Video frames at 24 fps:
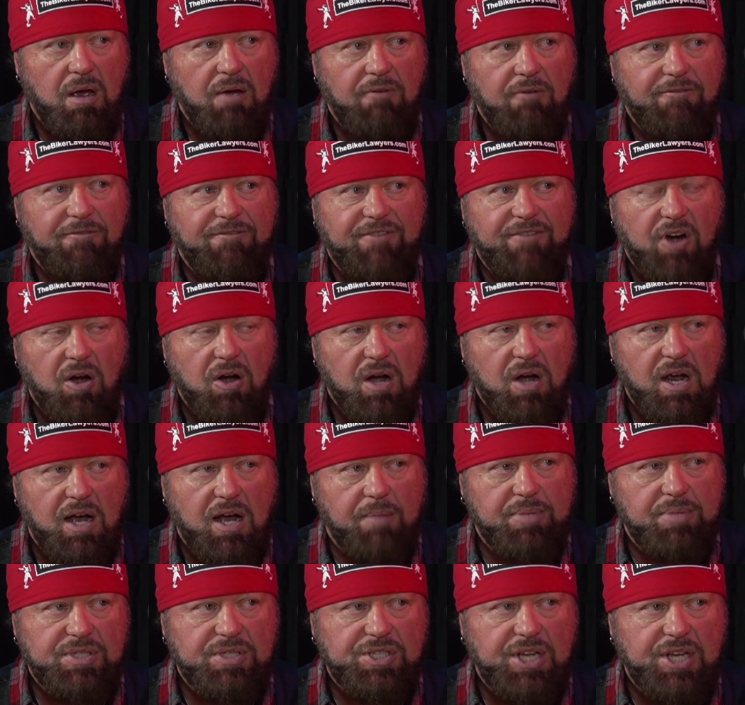fair
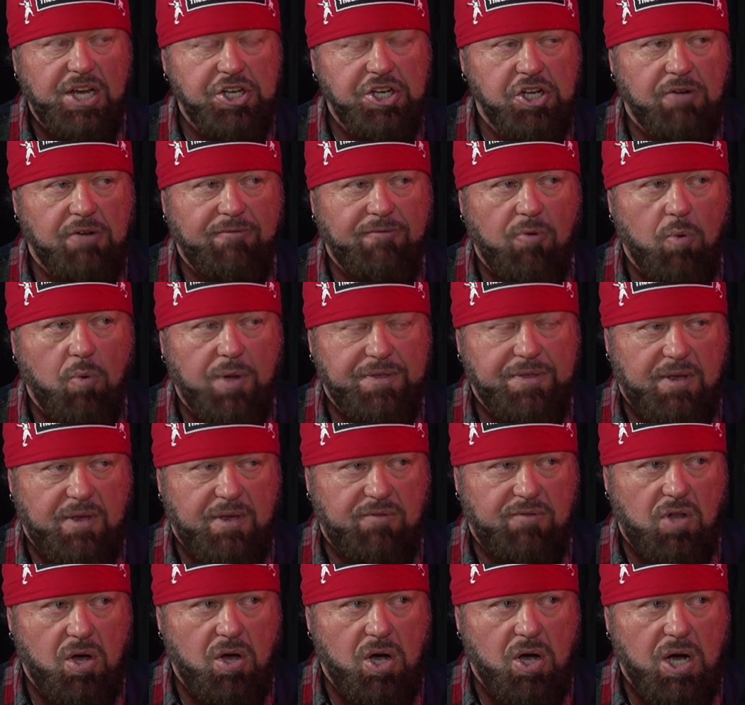compensation for what they've
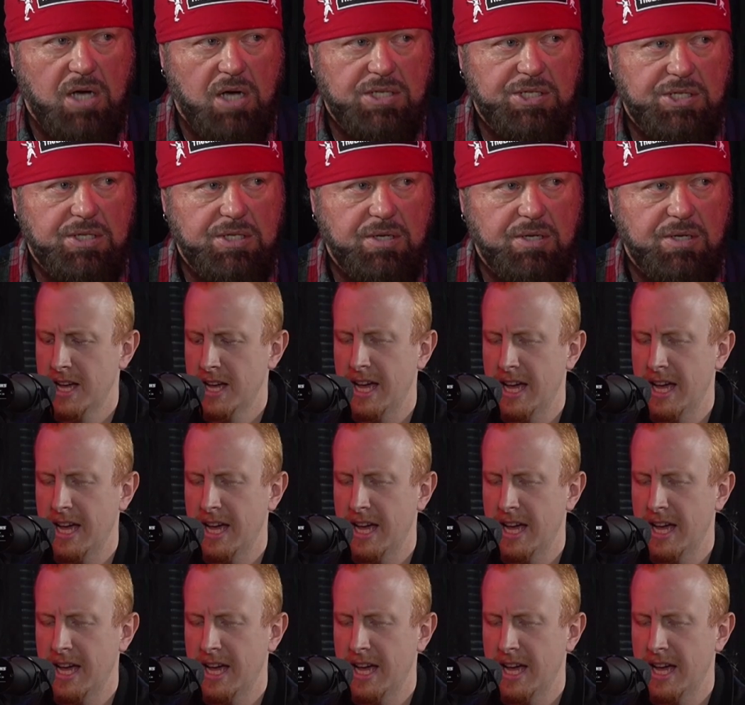lost.